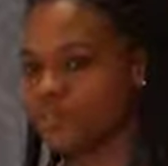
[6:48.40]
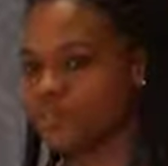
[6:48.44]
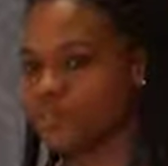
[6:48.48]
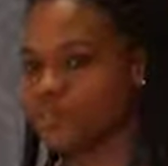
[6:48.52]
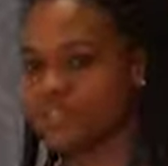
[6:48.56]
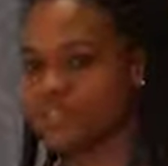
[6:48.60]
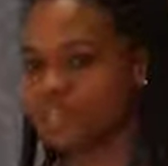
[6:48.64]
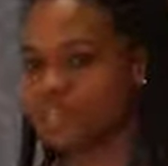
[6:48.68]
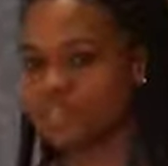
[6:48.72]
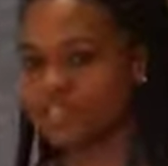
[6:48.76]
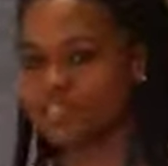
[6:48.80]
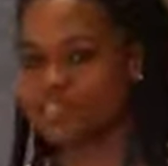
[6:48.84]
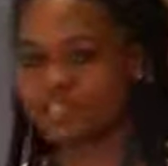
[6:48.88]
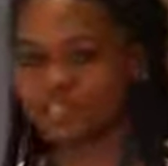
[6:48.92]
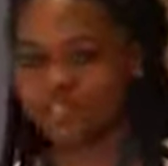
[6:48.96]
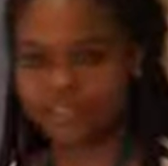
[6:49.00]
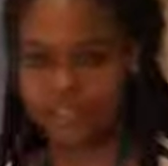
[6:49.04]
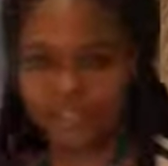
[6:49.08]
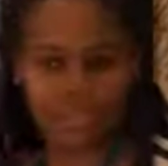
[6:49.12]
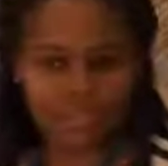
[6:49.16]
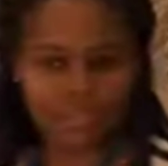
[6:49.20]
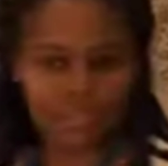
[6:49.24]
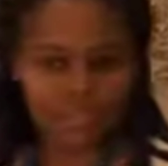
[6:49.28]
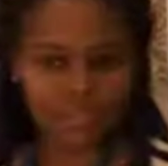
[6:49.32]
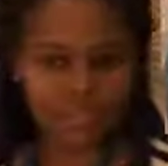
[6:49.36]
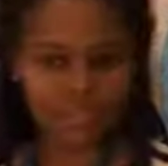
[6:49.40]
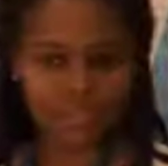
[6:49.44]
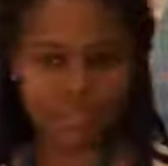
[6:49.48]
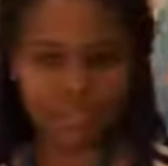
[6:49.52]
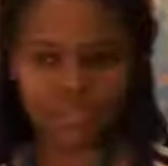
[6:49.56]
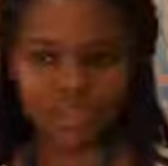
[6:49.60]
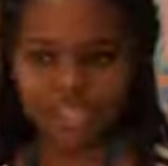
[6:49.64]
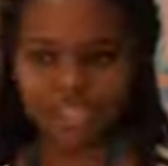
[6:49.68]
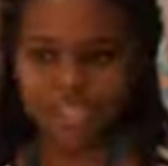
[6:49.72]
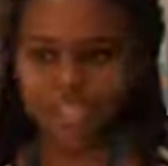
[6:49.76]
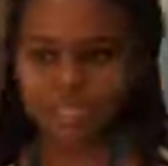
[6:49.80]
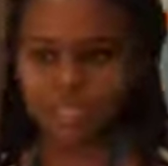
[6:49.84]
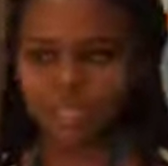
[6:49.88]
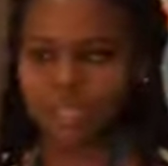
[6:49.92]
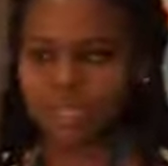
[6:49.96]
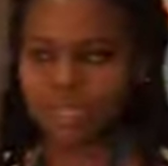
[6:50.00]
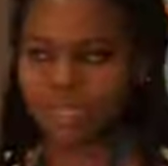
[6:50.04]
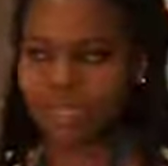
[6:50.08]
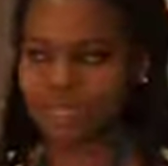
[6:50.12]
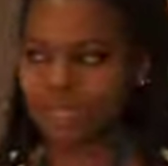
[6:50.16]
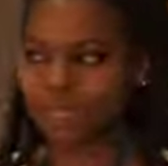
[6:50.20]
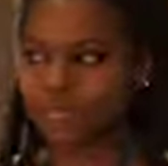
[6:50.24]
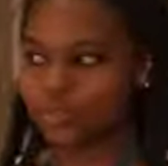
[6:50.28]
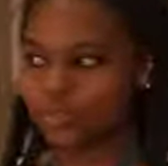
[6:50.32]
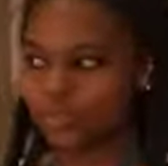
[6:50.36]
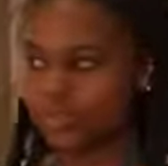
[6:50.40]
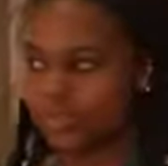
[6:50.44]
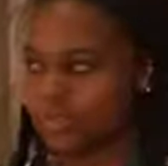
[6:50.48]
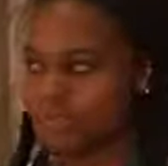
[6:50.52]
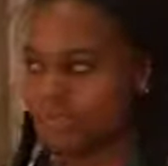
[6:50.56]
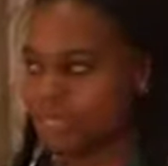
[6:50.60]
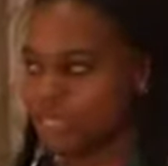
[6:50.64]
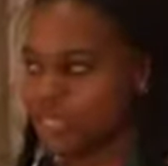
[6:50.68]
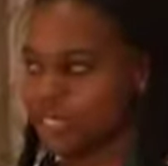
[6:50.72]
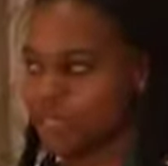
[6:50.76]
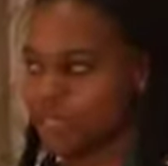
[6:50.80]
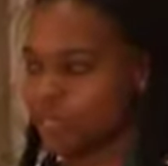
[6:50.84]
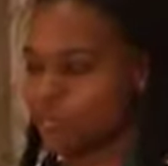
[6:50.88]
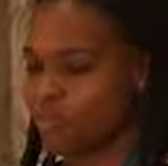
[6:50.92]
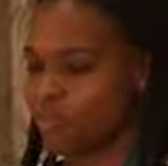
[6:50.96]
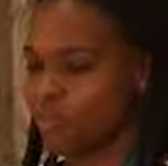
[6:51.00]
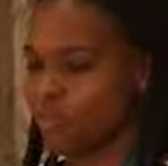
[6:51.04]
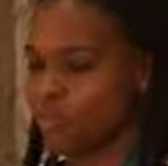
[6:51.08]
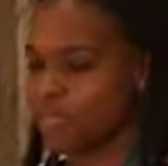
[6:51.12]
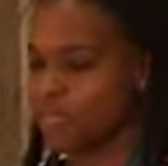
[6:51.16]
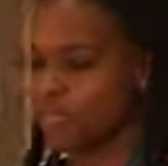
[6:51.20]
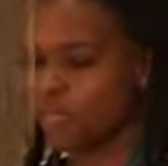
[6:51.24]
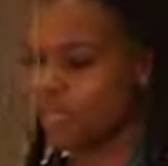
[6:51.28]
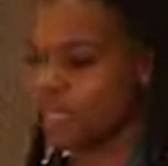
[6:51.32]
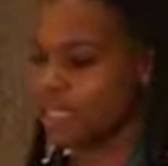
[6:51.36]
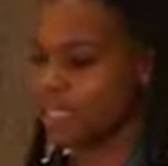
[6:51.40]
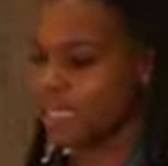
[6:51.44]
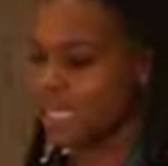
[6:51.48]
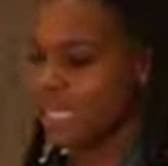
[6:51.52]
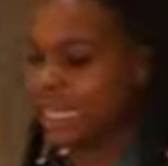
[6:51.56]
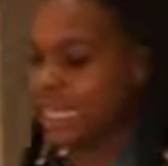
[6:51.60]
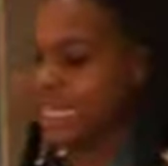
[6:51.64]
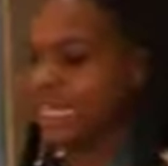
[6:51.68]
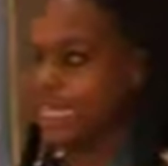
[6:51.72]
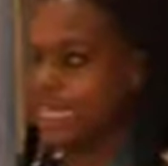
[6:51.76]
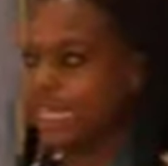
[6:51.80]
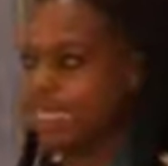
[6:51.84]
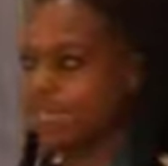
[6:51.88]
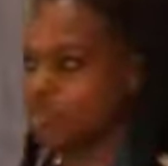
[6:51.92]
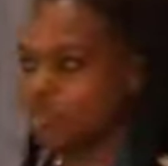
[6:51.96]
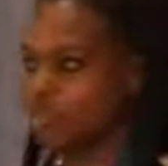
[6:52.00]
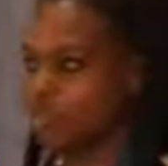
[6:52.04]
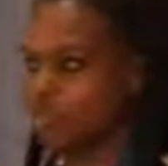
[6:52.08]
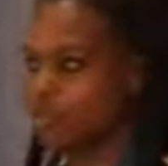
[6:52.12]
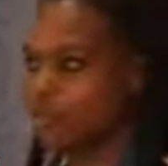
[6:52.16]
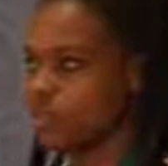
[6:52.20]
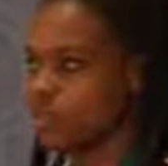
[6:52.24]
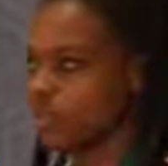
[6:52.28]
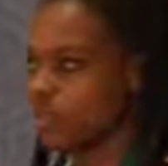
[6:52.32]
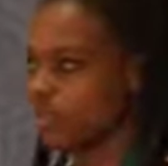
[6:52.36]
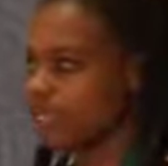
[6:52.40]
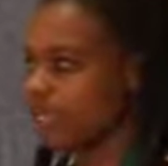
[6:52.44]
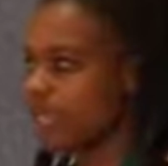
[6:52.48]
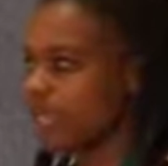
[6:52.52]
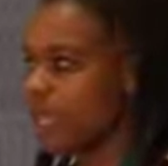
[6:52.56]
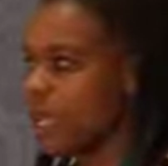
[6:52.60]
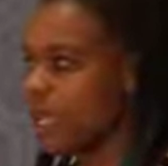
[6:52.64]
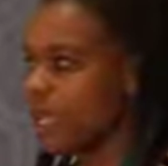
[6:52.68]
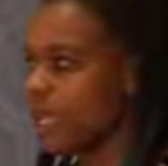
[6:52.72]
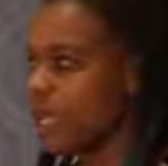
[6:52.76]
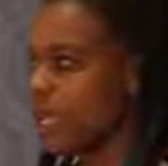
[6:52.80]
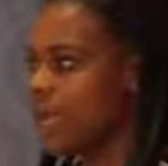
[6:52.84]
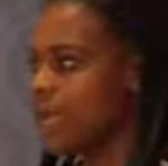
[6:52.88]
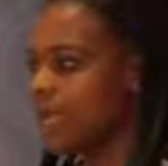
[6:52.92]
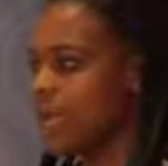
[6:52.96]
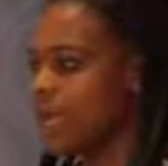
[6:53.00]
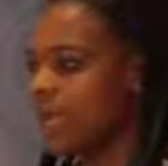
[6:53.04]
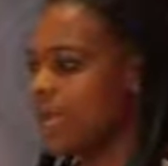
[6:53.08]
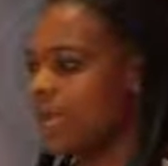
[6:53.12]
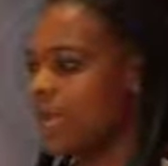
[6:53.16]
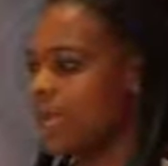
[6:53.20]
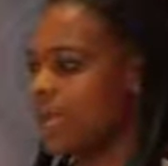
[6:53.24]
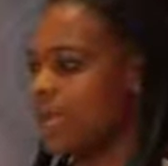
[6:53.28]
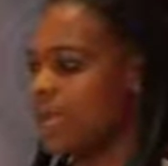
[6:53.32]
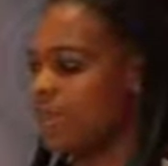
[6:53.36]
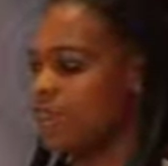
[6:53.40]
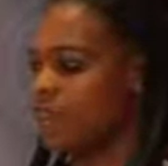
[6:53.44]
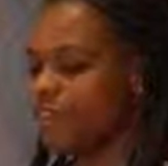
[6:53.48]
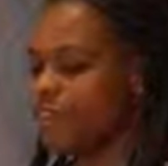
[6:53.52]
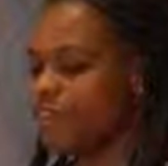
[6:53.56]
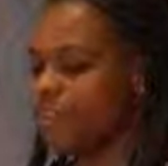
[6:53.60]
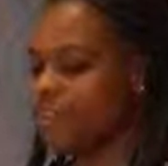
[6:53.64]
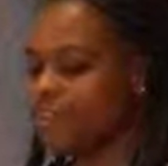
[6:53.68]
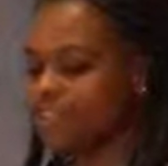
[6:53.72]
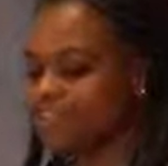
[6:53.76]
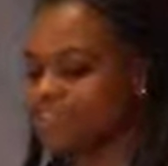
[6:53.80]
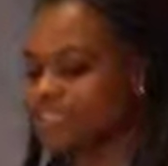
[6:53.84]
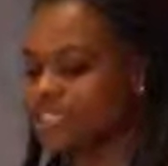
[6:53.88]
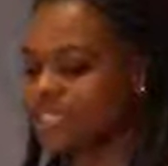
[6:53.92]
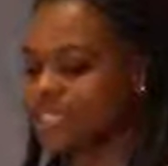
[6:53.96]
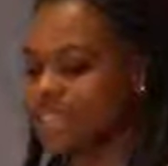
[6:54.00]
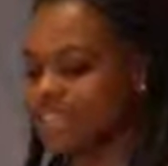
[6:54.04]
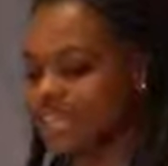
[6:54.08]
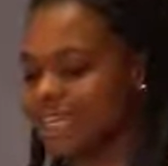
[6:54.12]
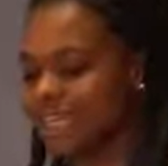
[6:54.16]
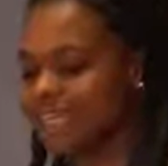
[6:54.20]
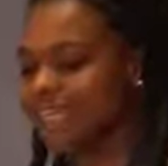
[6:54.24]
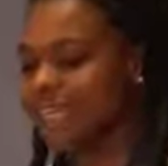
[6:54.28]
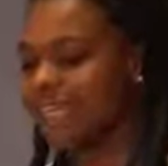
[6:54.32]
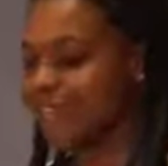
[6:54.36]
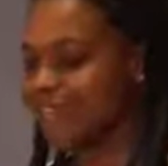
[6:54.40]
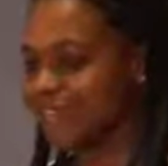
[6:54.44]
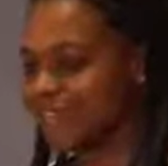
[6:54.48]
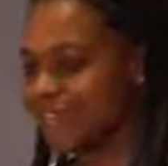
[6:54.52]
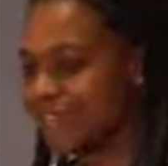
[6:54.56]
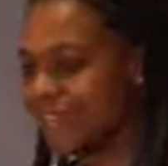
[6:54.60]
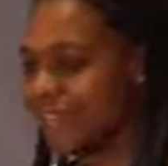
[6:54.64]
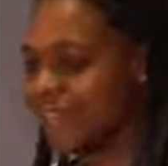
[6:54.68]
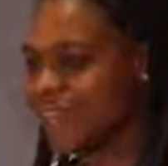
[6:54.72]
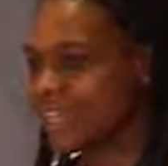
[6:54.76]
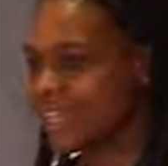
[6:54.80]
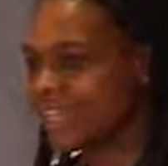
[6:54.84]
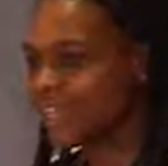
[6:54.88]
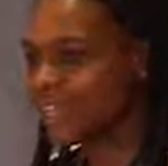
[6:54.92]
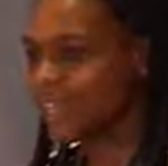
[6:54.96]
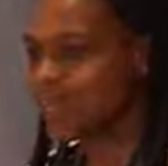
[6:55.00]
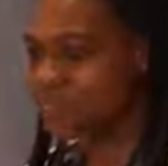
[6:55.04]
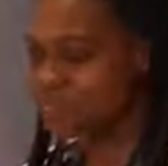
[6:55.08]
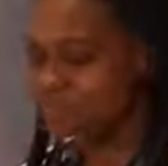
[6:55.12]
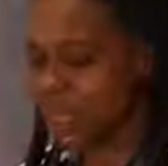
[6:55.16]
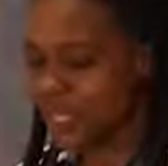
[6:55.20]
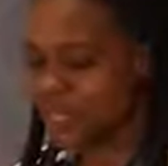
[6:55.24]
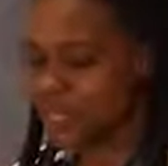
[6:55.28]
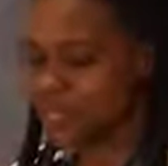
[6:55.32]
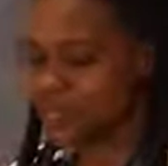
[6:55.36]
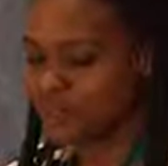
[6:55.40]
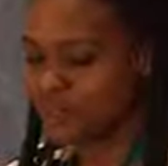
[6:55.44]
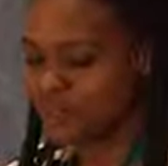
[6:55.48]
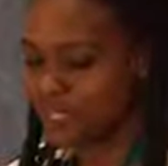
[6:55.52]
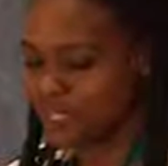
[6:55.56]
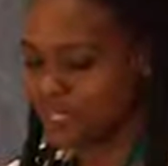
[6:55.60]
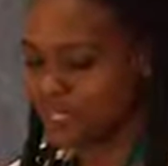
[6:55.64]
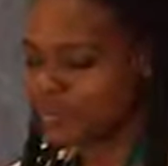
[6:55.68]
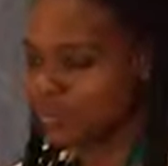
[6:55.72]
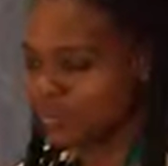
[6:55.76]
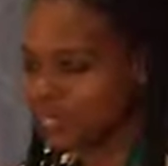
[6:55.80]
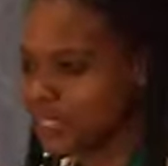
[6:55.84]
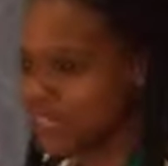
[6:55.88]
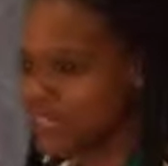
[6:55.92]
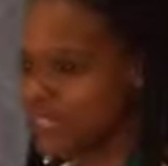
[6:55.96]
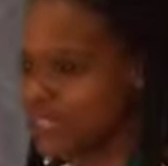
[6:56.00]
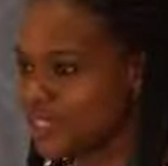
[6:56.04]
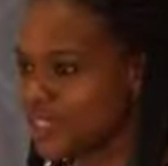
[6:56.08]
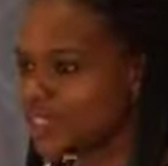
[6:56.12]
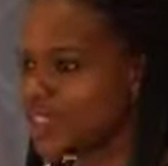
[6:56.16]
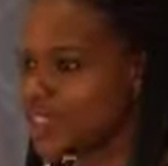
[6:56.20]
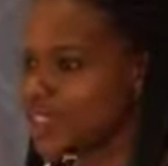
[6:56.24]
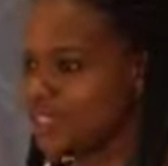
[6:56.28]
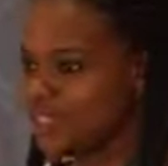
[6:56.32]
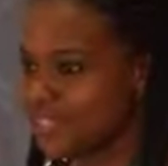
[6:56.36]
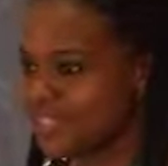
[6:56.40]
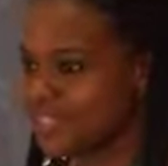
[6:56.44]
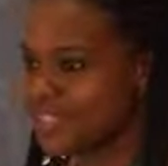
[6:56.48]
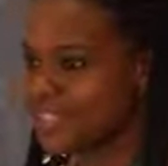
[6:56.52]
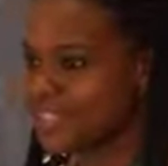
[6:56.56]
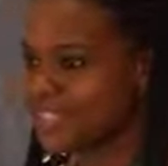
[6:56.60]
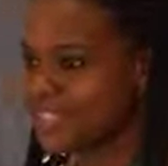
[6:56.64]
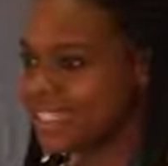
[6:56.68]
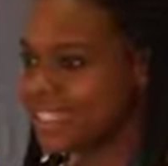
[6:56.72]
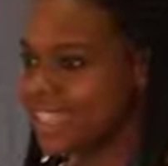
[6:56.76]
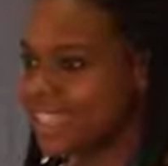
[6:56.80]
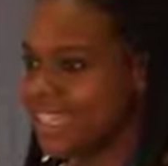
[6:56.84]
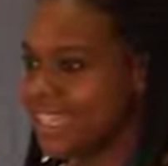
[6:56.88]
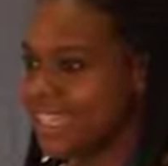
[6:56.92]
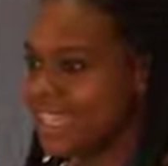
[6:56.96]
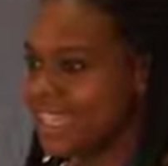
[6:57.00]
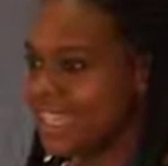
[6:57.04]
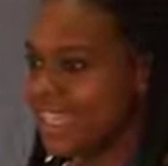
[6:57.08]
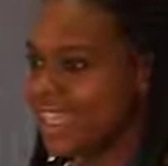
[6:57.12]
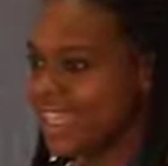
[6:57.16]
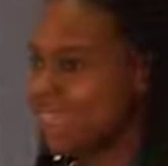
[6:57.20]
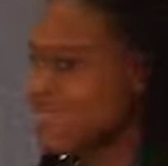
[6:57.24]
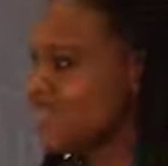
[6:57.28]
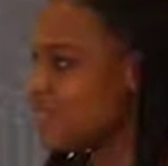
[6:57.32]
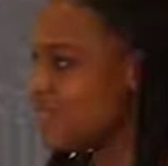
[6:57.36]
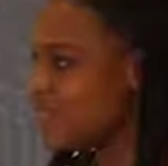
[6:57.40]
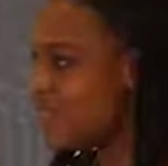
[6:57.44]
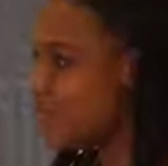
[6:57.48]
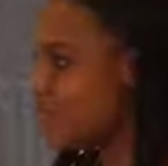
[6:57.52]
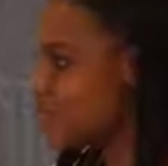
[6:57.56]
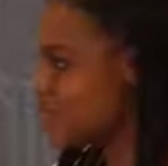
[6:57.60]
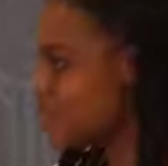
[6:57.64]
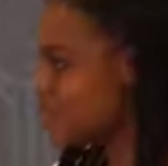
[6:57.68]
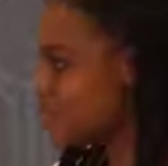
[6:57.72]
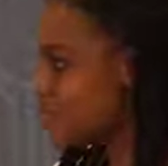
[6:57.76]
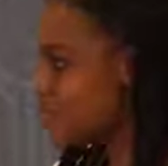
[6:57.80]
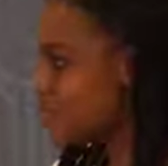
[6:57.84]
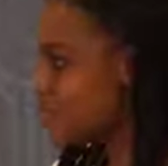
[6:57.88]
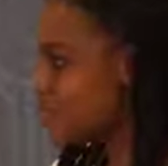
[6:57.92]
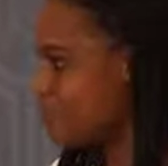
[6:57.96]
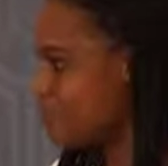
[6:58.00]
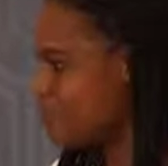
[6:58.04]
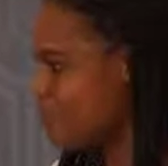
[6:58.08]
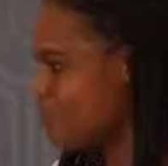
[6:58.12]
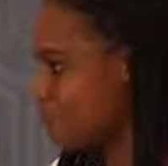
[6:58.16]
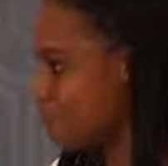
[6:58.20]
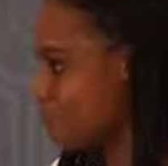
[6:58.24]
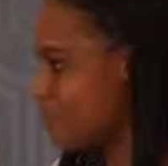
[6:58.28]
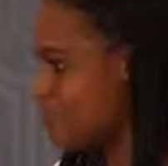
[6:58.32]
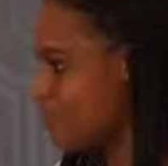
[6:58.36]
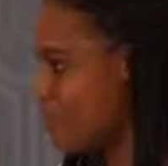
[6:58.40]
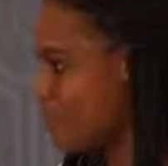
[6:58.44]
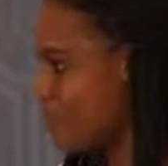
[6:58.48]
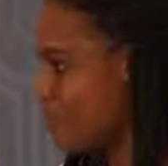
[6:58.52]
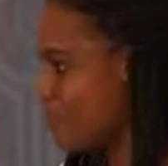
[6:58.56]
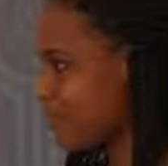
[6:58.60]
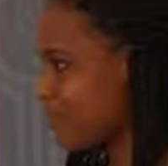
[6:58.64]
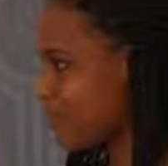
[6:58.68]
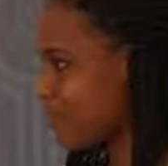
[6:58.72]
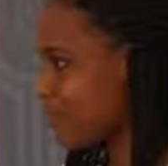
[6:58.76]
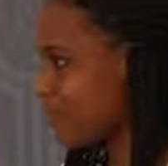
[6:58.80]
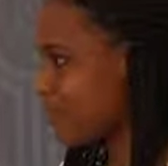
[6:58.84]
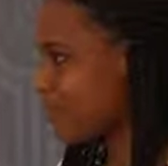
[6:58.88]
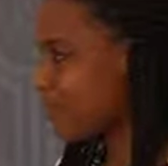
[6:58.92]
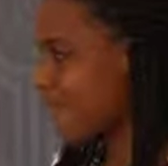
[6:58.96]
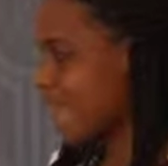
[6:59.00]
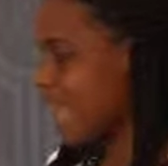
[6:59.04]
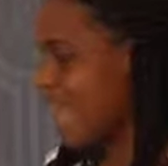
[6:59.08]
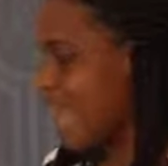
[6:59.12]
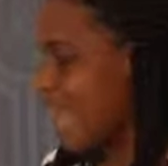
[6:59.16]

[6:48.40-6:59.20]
very concerned with keeping my social media profile clean, because the first thing they look at when you submit your CV is your social media profile.